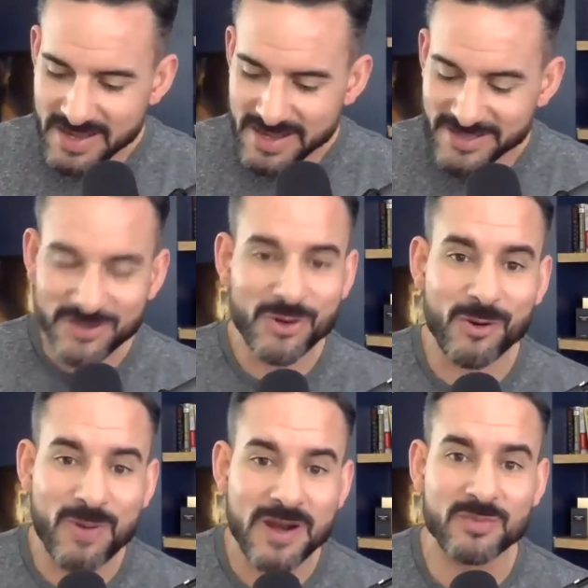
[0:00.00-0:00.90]
this was an
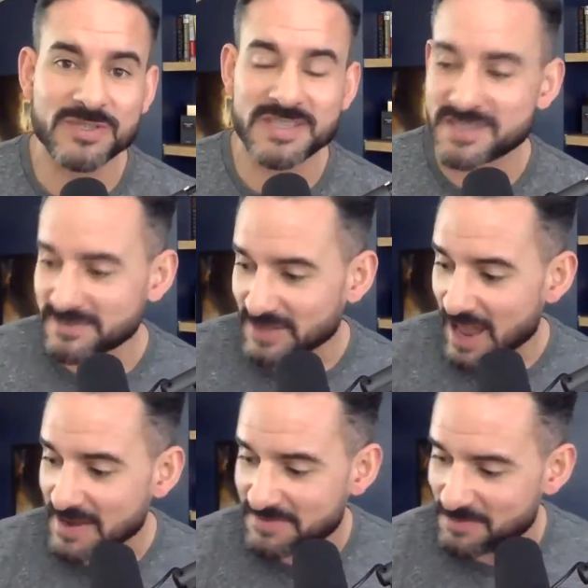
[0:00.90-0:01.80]
incredible season of
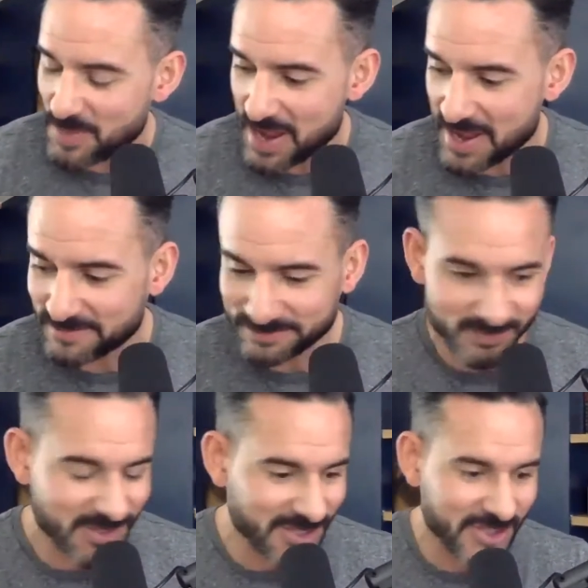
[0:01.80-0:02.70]
life. And
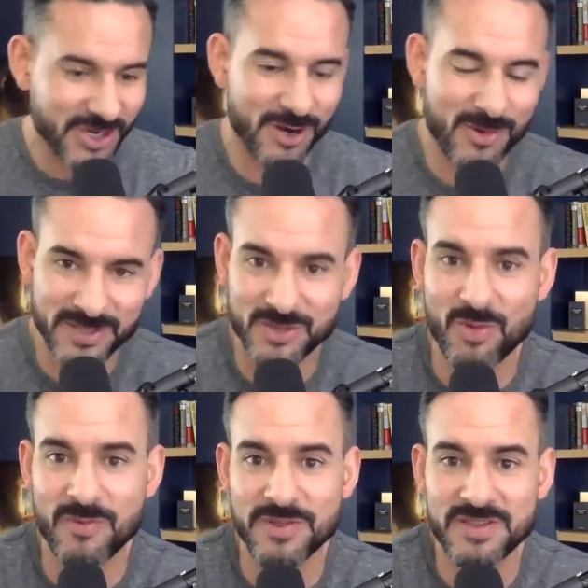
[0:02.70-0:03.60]
just to share a quick
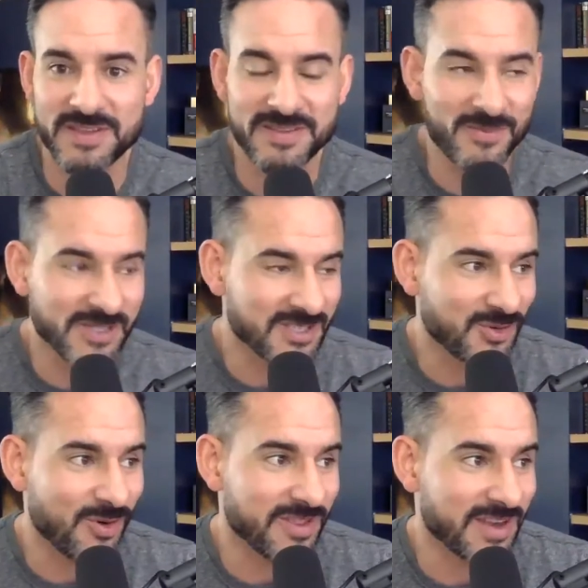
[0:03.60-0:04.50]
story with you, one
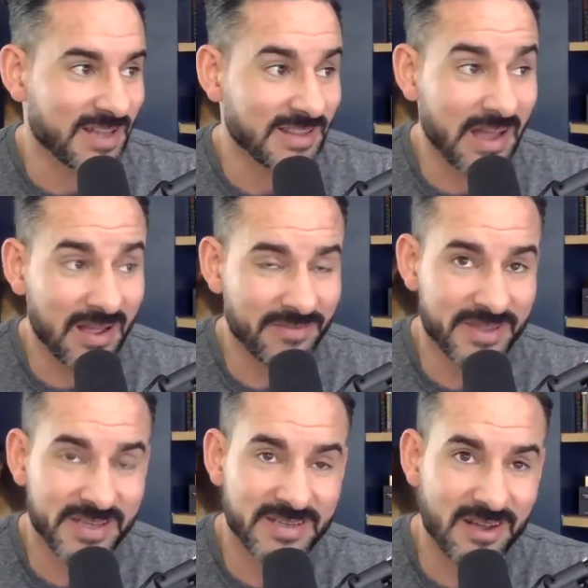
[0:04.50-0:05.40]
story that I love
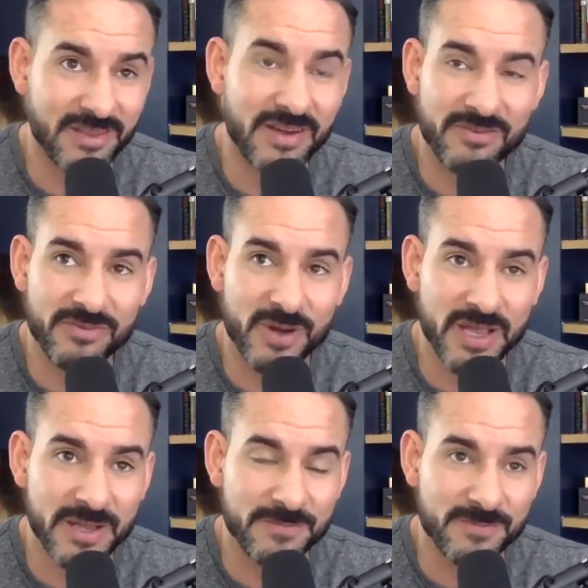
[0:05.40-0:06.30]
that I'll never
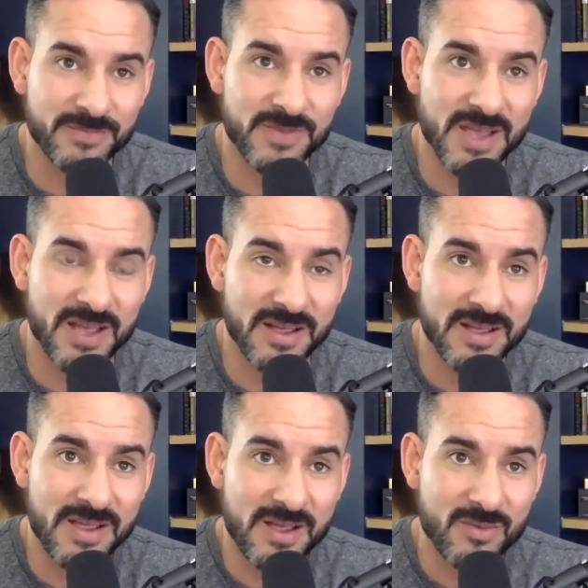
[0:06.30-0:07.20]
forget, one
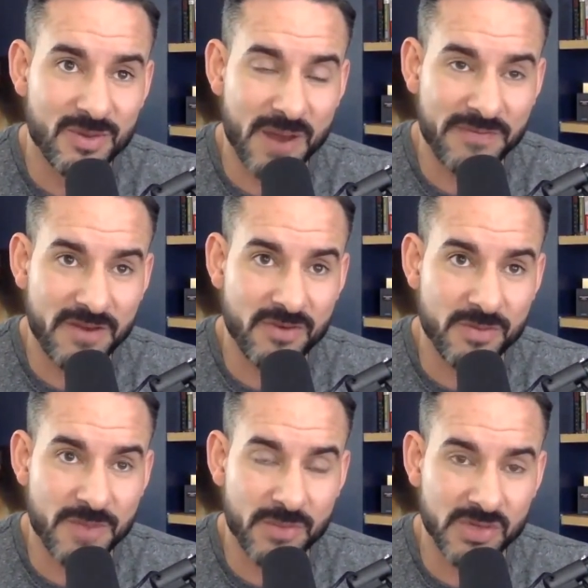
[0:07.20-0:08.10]
of my favorite
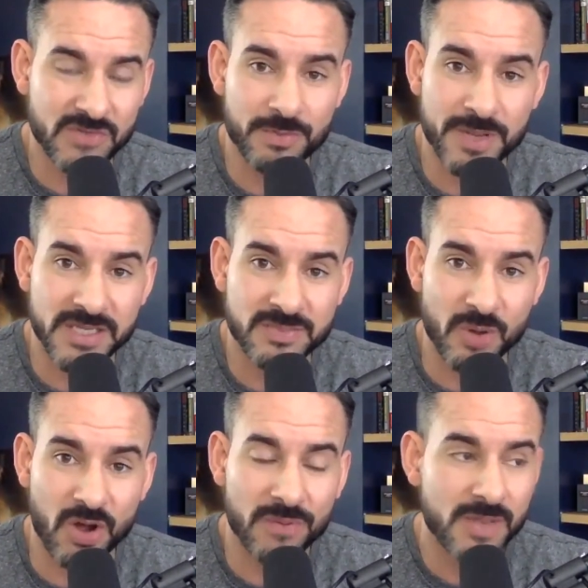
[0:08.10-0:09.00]
memories from
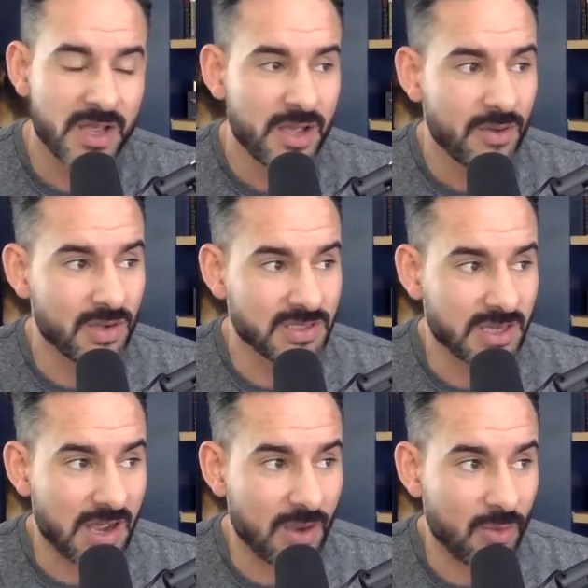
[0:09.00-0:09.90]
baseball was
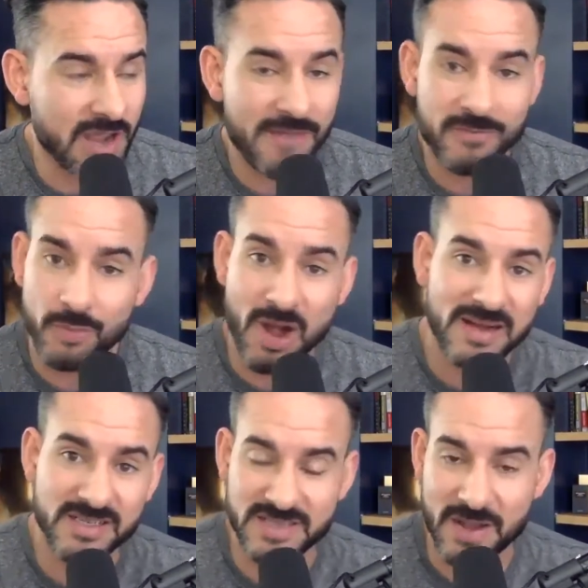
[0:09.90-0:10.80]
one day after
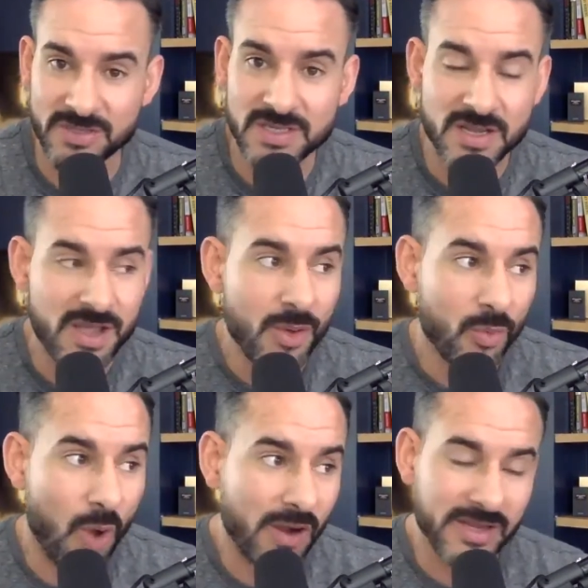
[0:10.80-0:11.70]
practice, I was
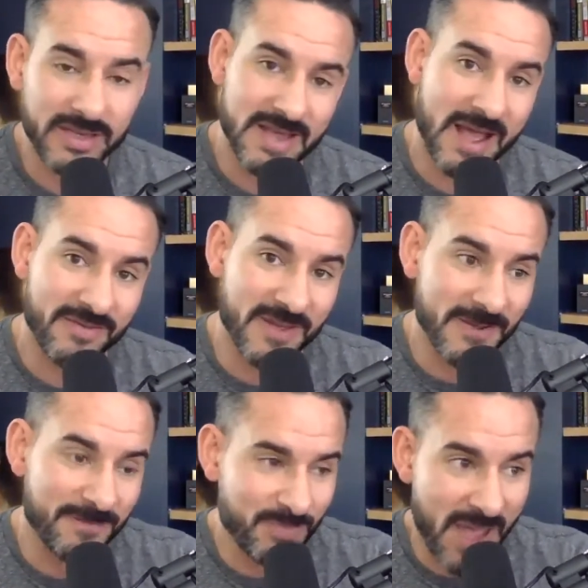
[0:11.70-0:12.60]
walking down
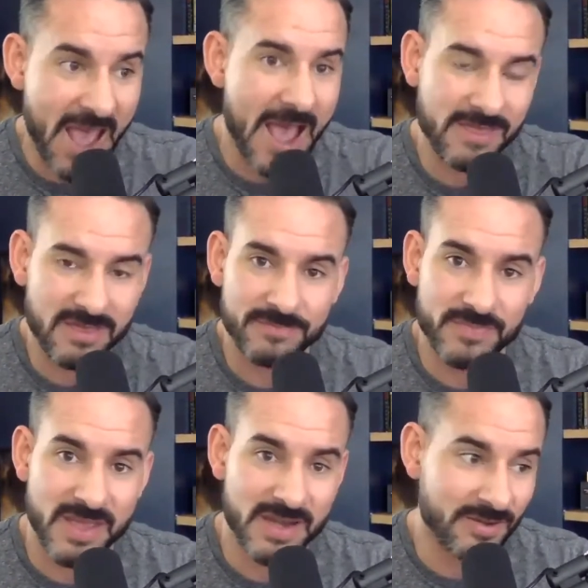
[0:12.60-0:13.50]
the path
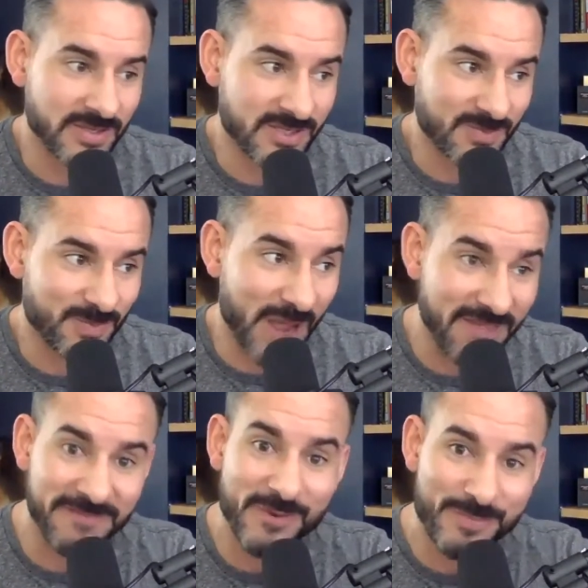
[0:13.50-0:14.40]
and I was by
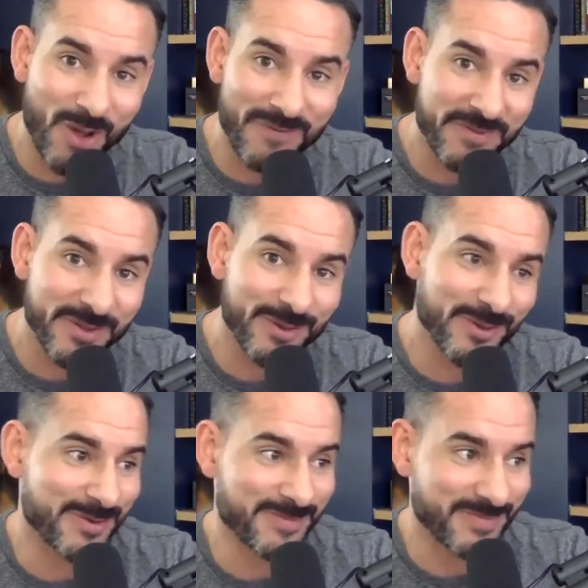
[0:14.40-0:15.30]
the football
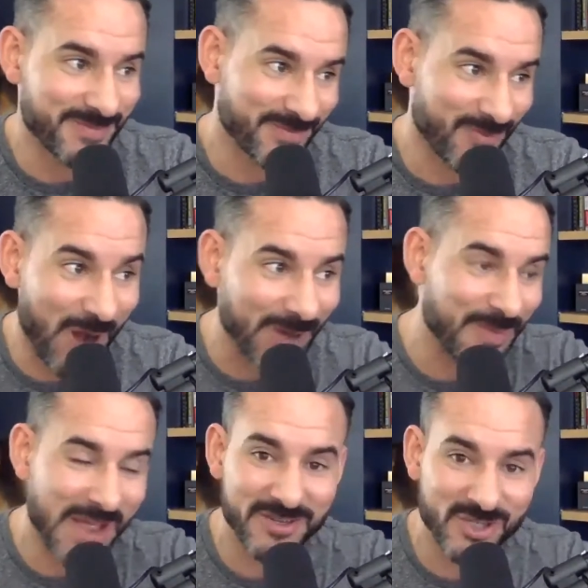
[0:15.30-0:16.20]
field and walking
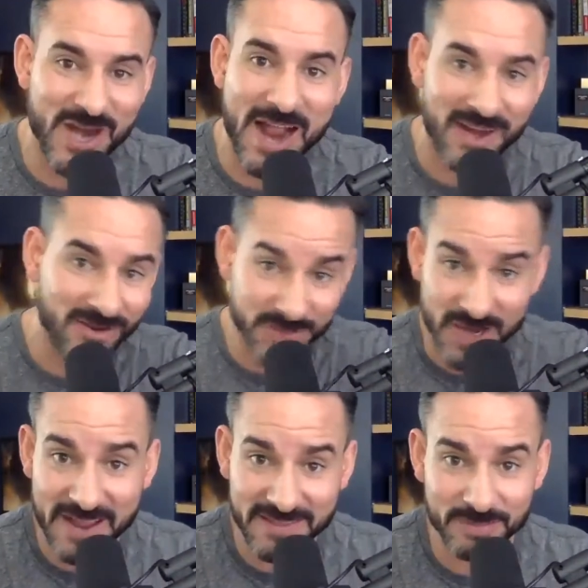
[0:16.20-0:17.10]
by the track. I was
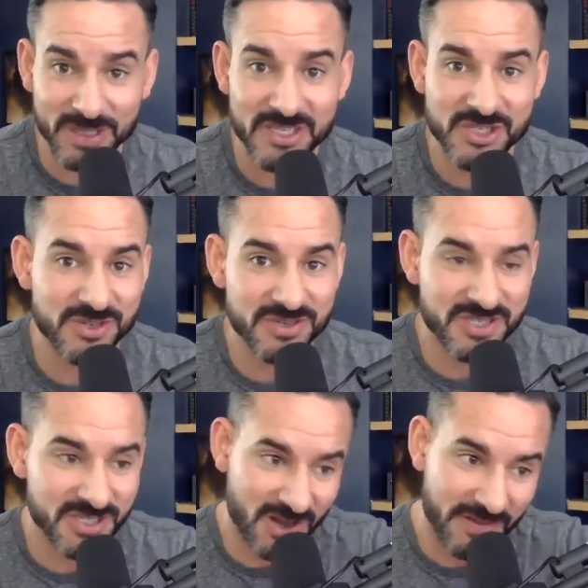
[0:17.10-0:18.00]
behind the bleachers
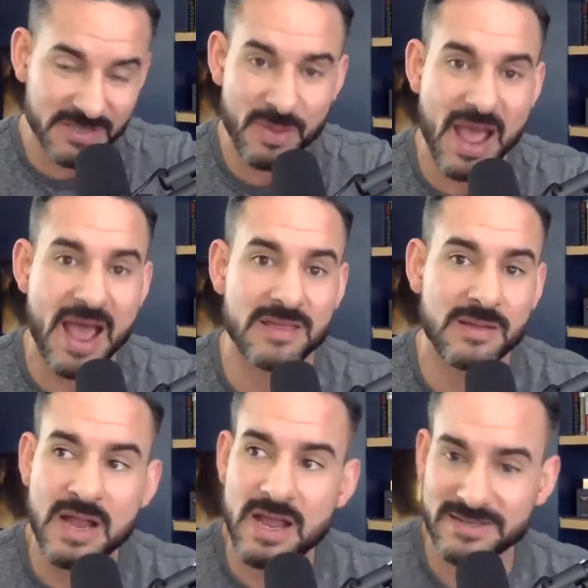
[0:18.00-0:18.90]
just on this path,
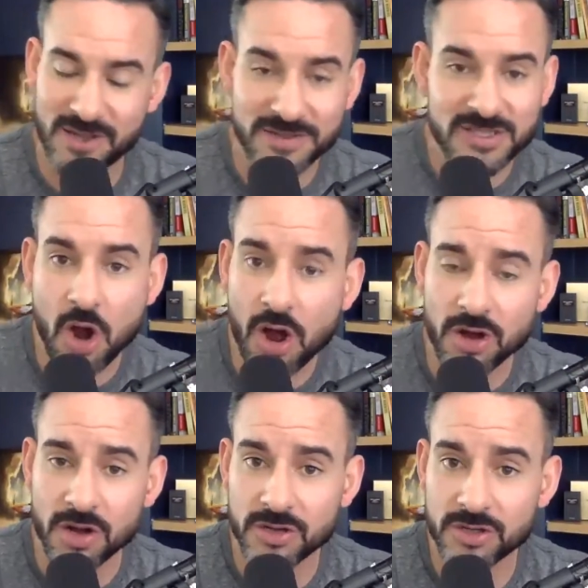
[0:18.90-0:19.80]
and I saw this
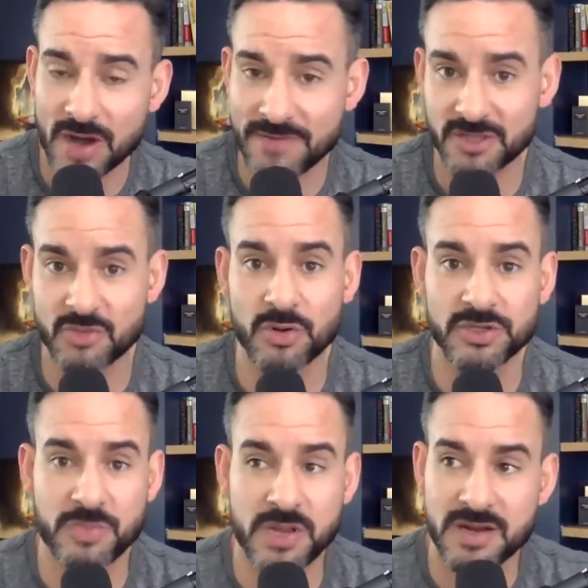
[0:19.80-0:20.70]
car driving
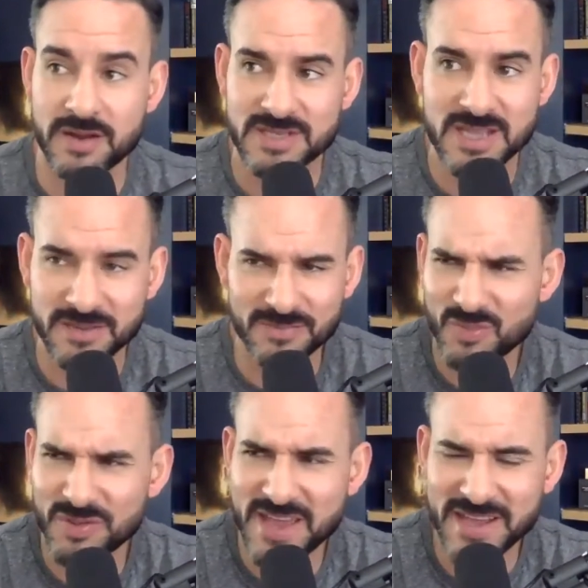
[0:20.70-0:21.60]
towards me. And I was thinking,
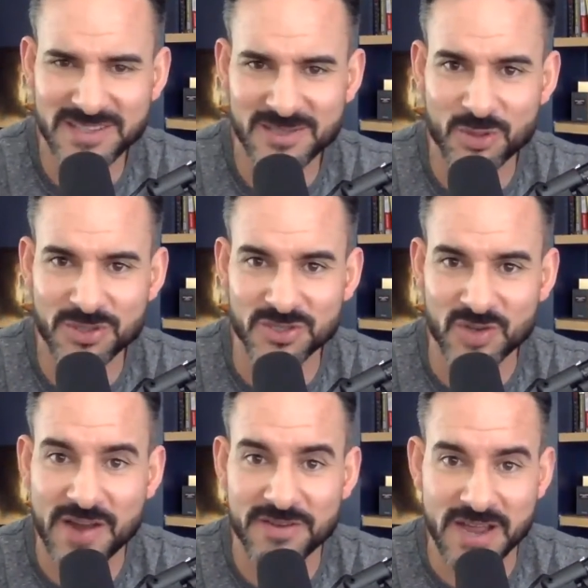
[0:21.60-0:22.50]
what in the heck is this person
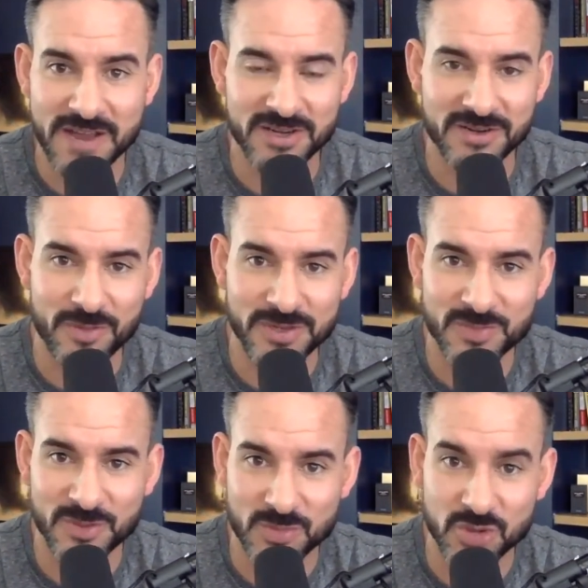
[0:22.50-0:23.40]
driving down here? Nobody's
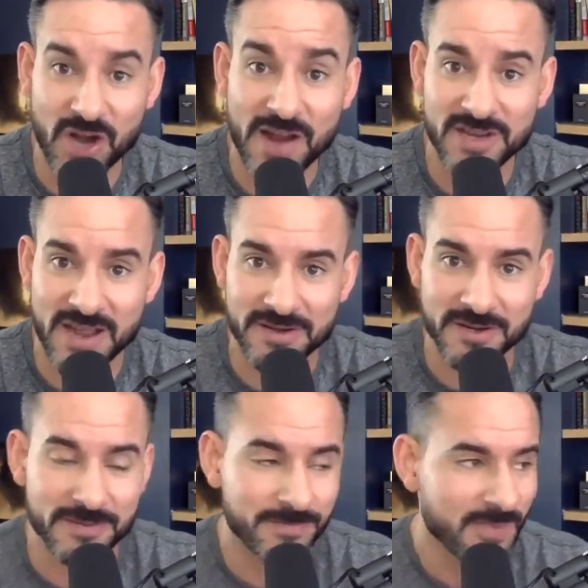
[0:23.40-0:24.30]
supposed to be driving down here.